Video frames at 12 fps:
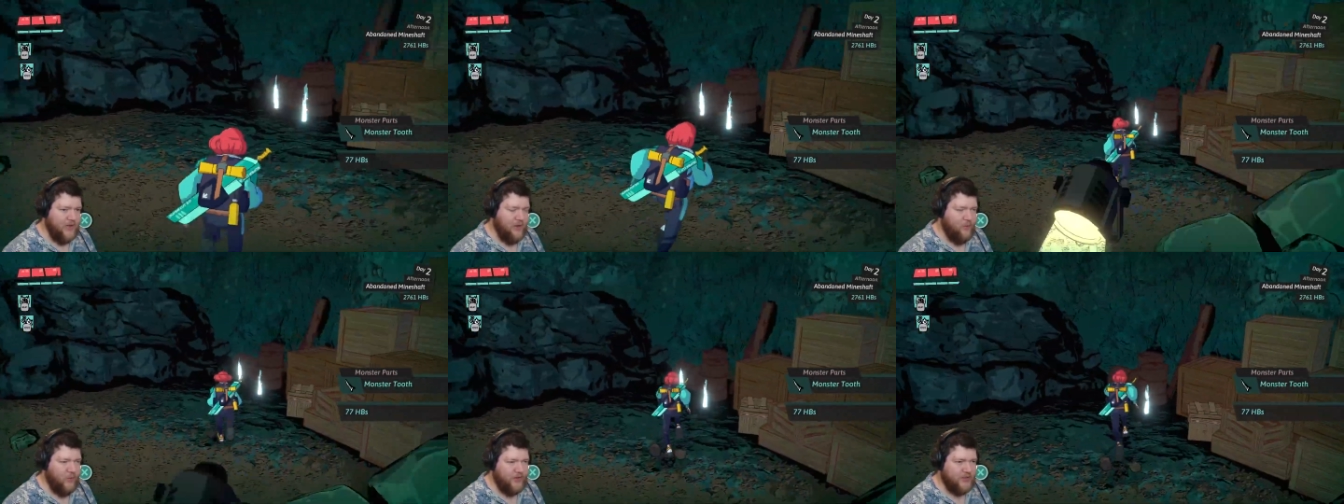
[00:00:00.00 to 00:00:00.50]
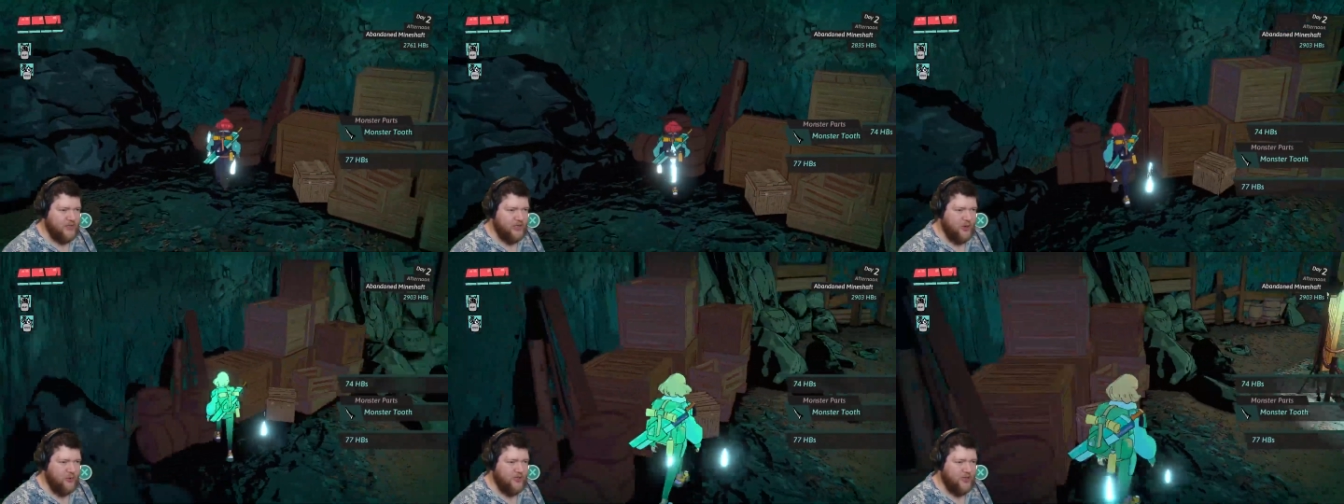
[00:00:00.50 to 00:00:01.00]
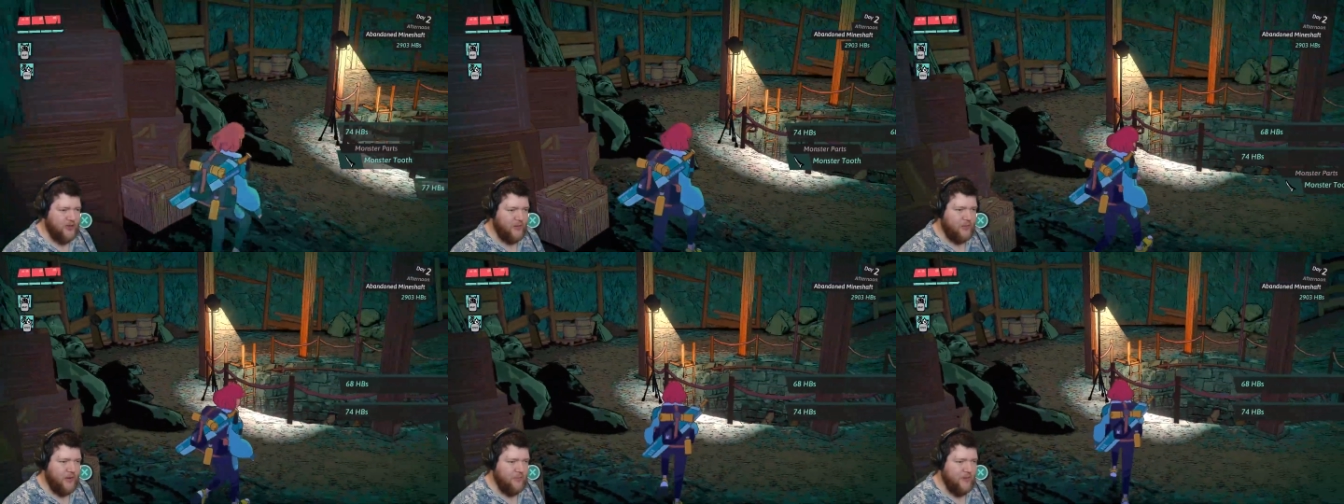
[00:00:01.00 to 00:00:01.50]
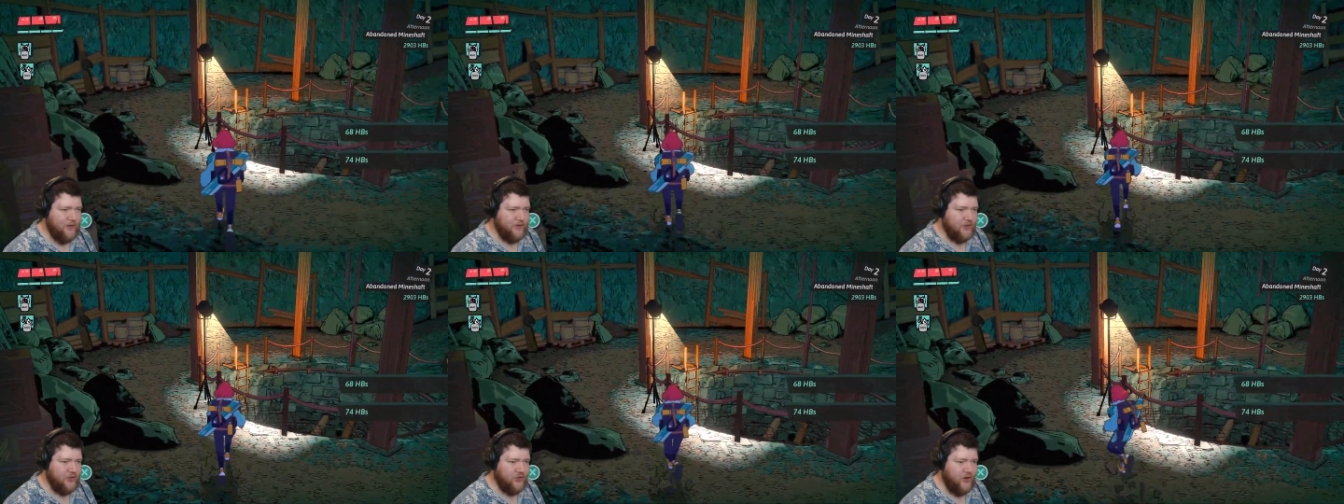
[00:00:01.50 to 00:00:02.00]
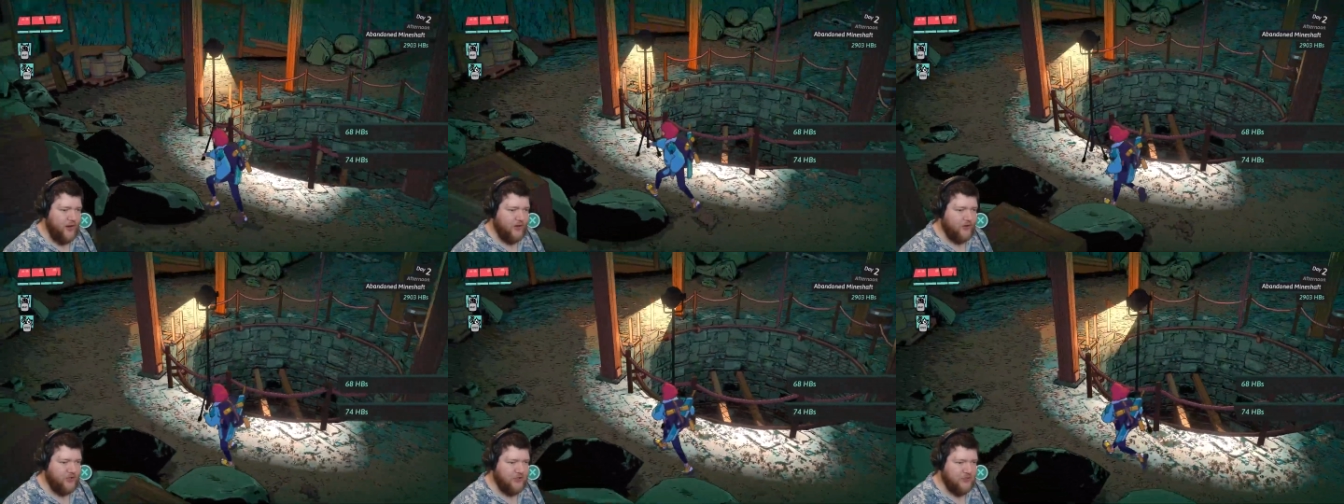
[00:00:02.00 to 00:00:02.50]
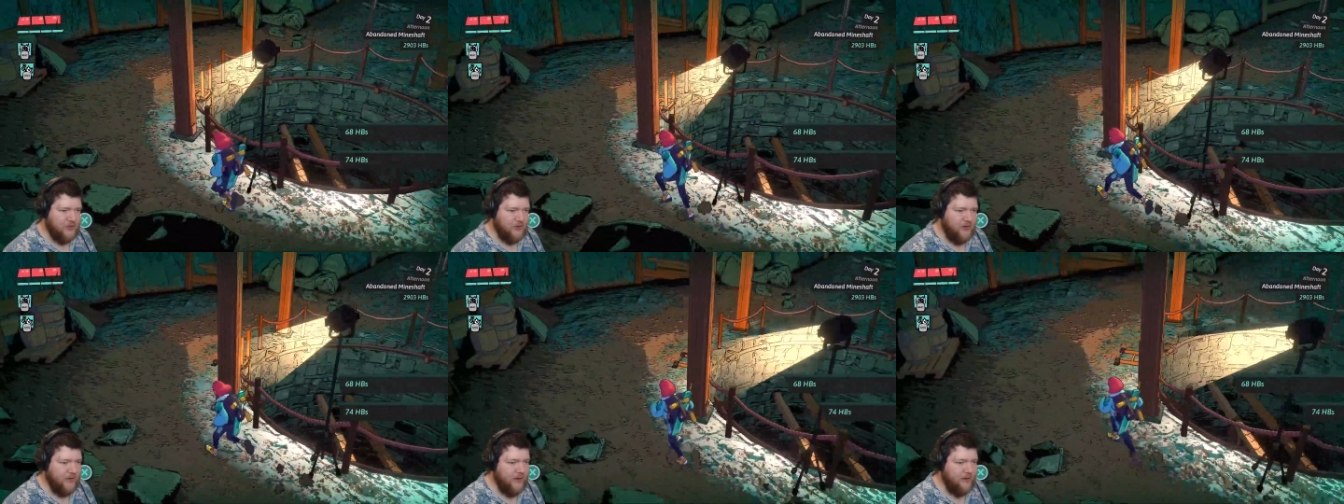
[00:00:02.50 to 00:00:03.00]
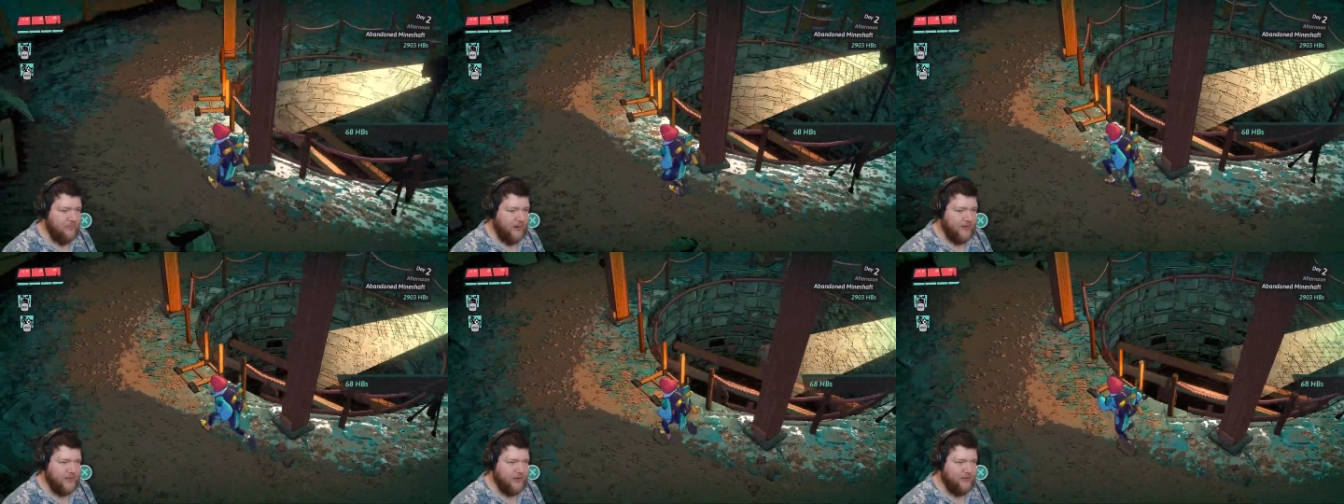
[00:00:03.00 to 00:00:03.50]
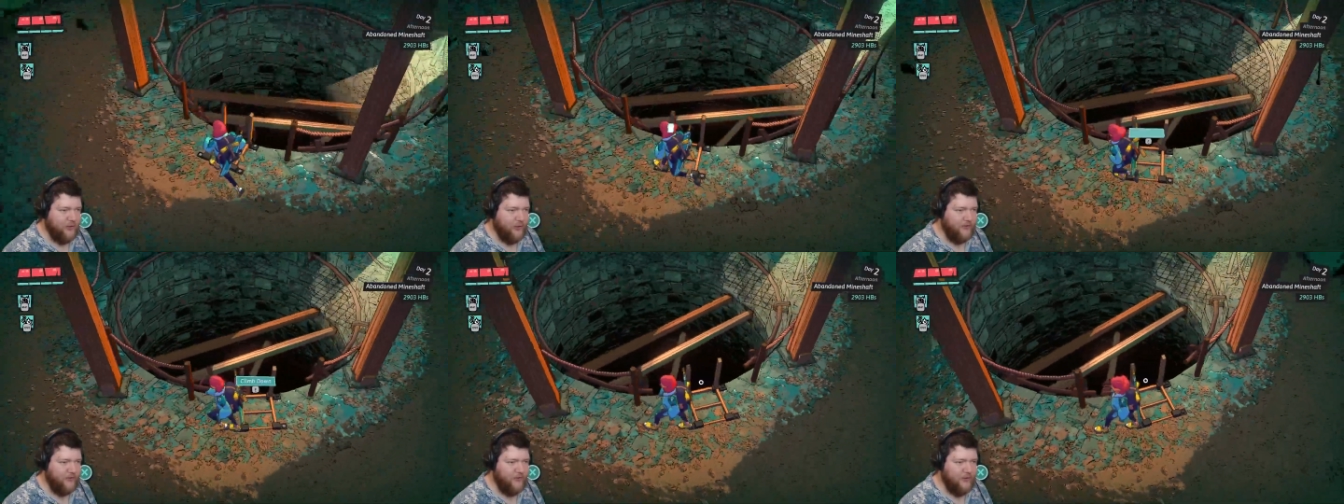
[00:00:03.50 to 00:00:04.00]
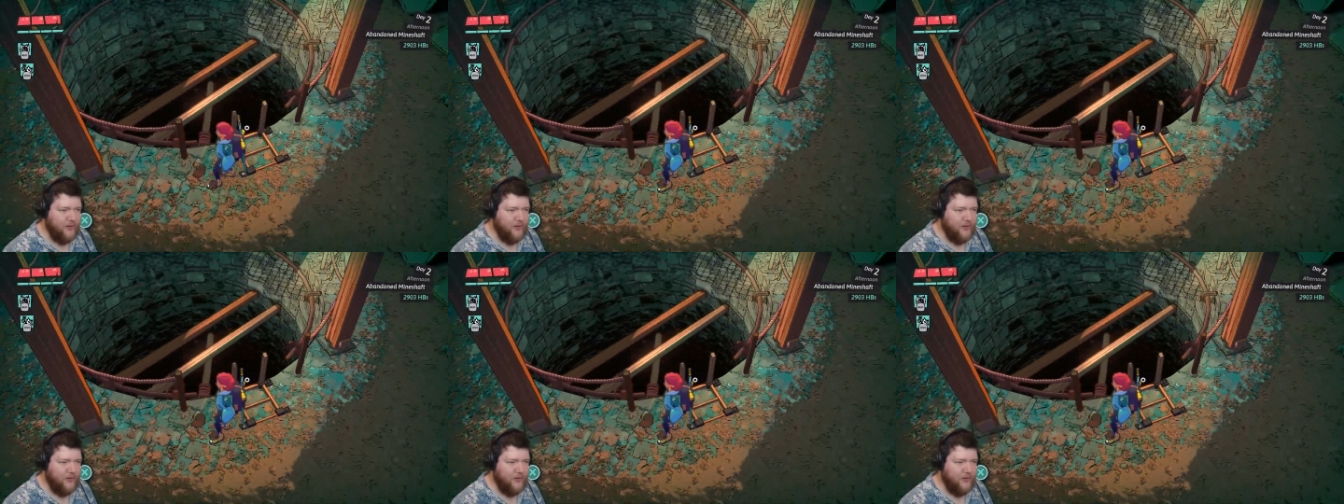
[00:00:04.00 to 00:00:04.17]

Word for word: I was 100% about to try and just eat myself off.